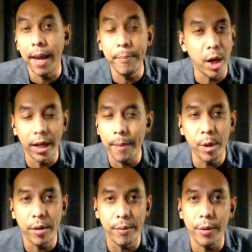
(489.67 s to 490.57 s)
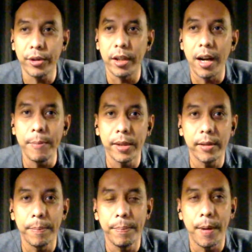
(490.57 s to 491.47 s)
Well, I'm not a rock star. I'm
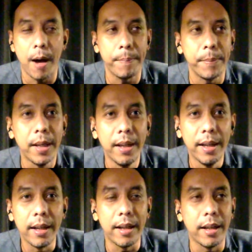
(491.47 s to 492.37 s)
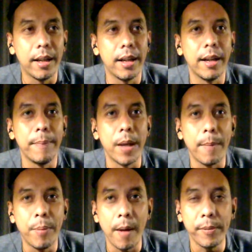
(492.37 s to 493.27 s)
just a pop
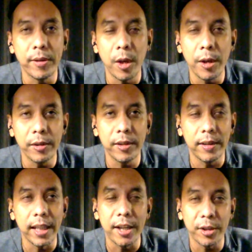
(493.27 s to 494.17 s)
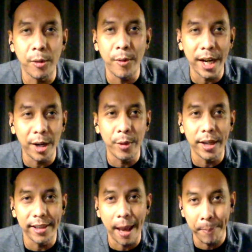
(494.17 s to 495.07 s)
song singer-songwriter
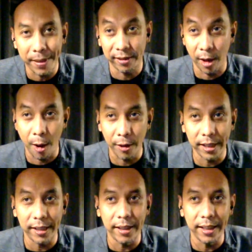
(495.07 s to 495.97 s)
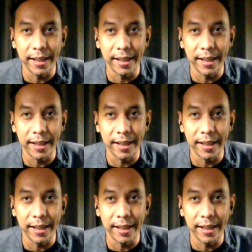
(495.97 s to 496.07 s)
with a sappy song.